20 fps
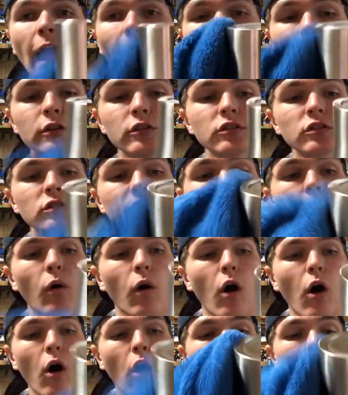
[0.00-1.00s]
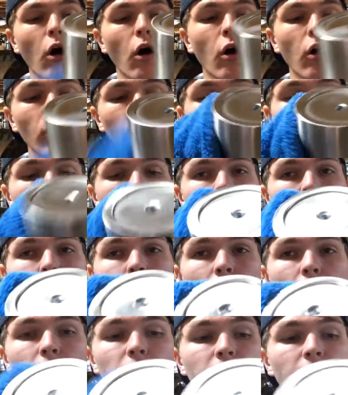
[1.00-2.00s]
and you'll just go all the way
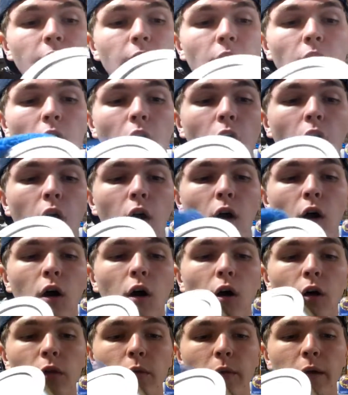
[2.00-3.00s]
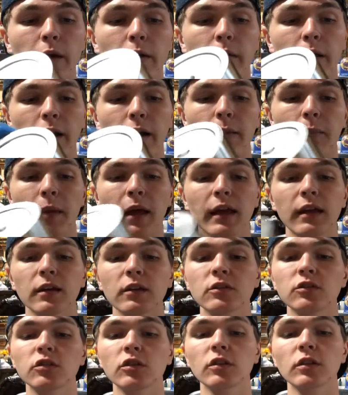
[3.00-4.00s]
around it,
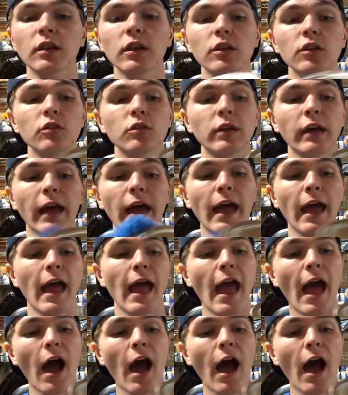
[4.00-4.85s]
making sure that you get